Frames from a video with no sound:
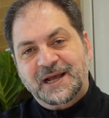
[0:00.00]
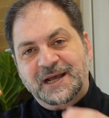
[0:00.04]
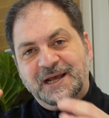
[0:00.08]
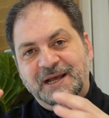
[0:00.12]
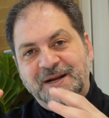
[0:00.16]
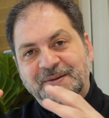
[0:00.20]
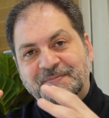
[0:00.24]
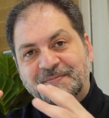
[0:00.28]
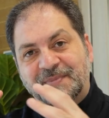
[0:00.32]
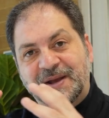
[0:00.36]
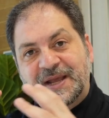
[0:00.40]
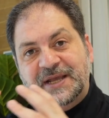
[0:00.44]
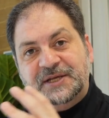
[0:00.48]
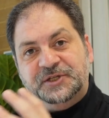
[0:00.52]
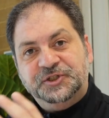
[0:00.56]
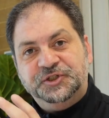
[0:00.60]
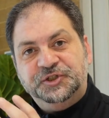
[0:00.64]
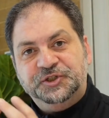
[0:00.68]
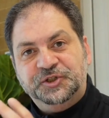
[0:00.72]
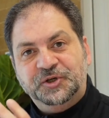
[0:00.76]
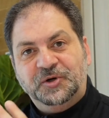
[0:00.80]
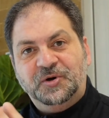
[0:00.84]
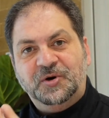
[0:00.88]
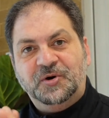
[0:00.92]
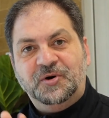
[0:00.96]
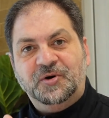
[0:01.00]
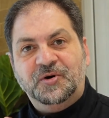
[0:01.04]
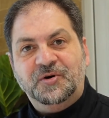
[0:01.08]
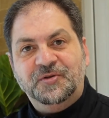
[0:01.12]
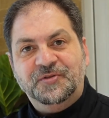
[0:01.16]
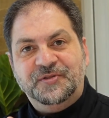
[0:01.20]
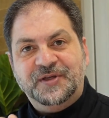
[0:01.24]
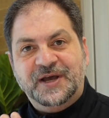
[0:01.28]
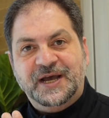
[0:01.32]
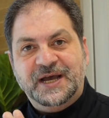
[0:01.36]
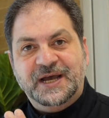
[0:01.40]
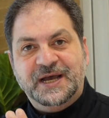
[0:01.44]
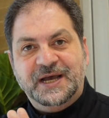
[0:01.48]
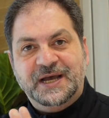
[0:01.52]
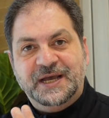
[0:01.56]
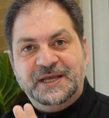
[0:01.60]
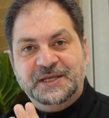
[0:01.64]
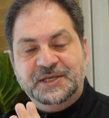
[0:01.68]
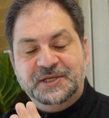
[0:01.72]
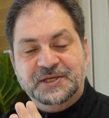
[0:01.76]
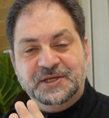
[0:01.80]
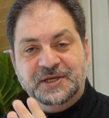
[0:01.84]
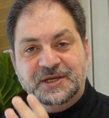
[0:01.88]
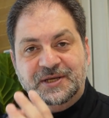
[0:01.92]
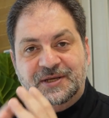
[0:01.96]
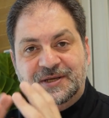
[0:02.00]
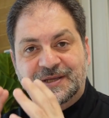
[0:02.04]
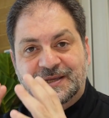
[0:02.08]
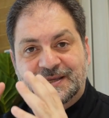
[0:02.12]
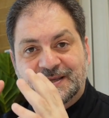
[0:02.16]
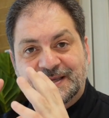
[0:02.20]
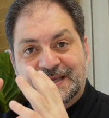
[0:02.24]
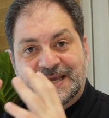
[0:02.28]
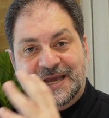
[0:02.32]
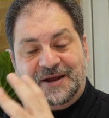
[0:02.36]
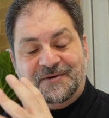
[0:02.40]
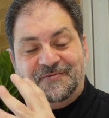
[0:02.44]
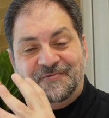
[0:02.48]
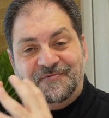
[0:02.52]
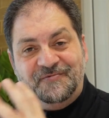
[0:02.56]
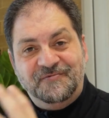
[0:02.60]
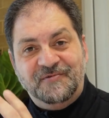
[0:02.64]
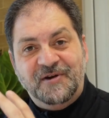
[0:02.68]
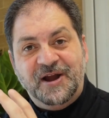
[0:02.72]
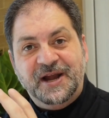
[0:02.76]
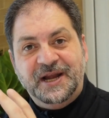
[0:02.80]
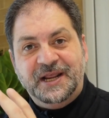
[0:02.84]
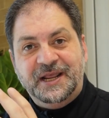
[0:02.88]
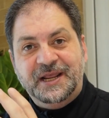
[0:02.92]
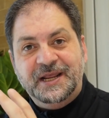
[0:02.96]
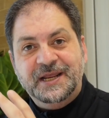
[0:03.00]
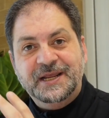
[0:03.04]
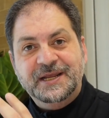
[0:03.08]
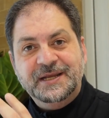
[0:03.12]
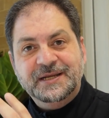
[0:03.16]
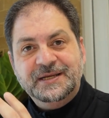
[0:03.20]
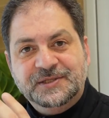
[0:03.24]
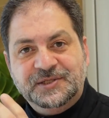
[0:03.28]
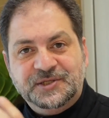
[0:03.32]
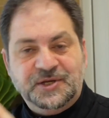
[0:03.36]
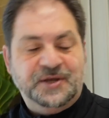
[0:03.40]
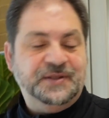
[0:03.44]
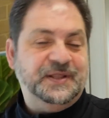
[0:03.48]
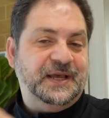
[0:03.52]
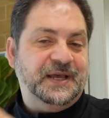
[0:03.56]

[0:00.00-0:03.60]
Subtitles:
and make sure that you get ready so